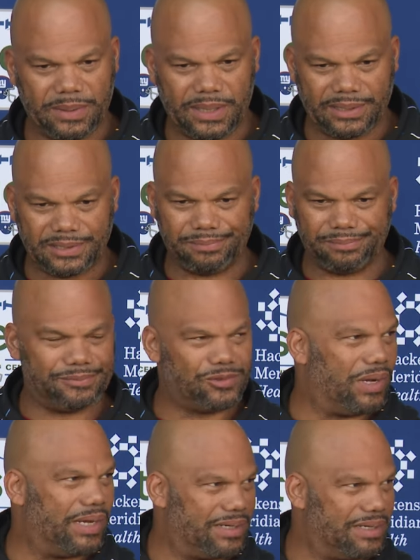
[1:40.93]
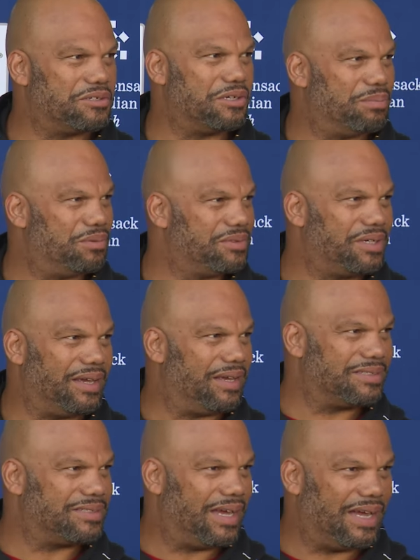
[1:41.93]
Yeah, it's quite that simple. Yeah,
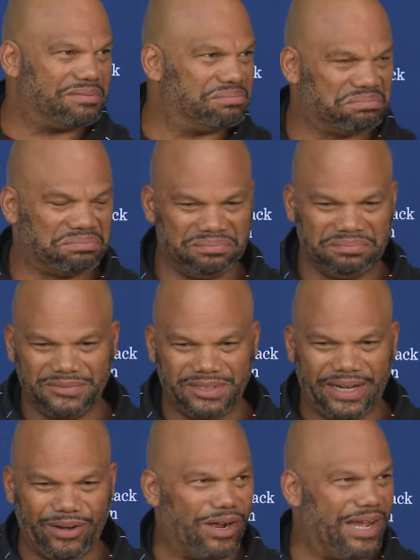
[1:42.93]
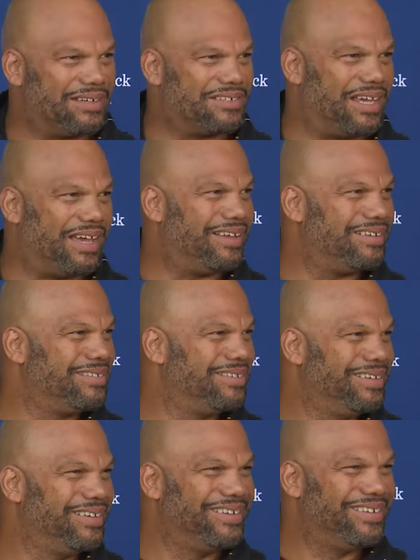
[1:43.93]
it's not. It ain't rocket science.
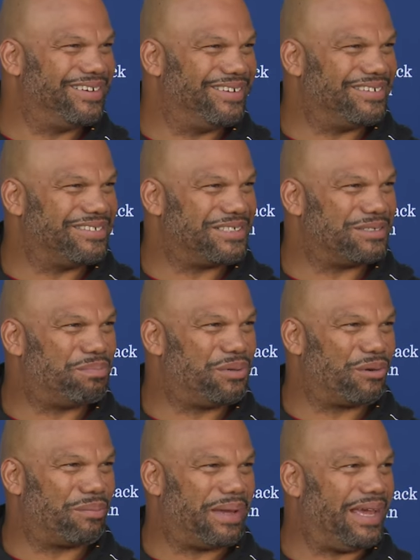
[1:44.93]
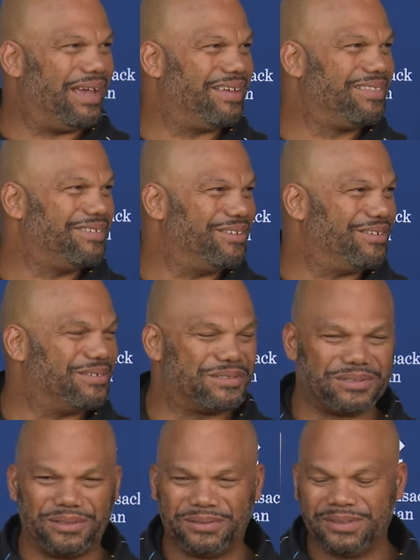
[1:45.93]
It's just pure math,
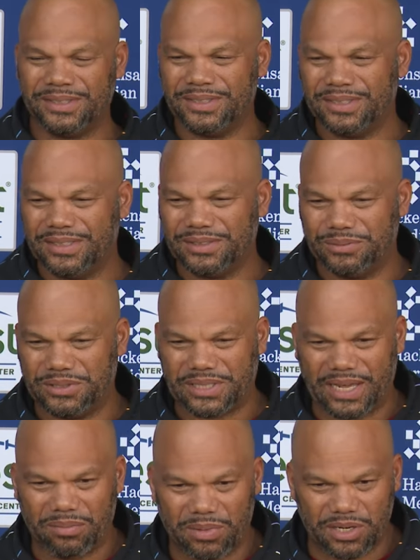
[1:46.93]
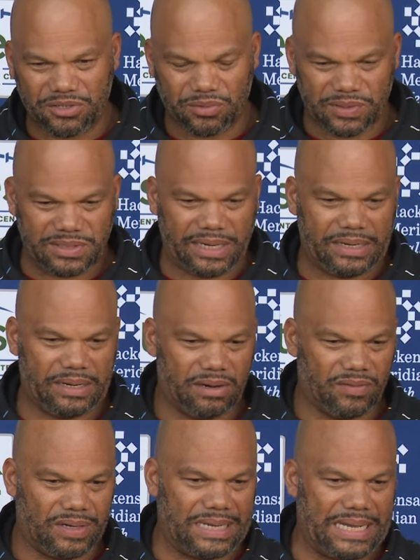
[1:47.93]
so. We just got to make sure we take care
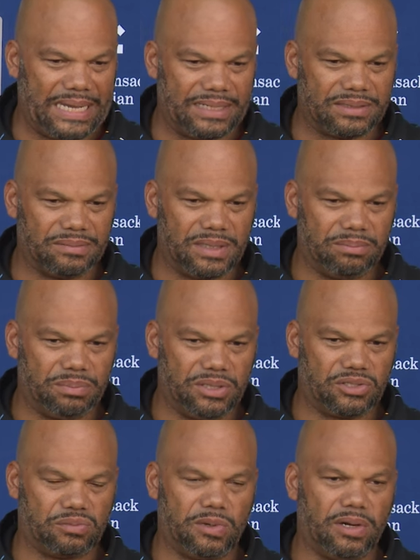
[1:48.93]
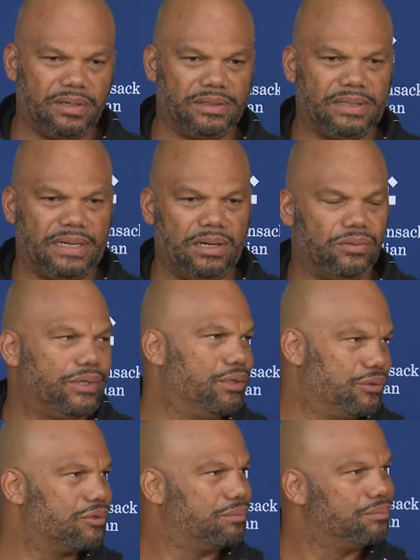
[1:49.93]
of our guys and be smart in how we
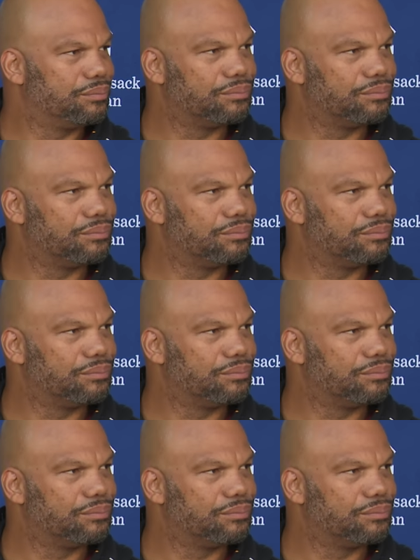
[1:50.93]
use them.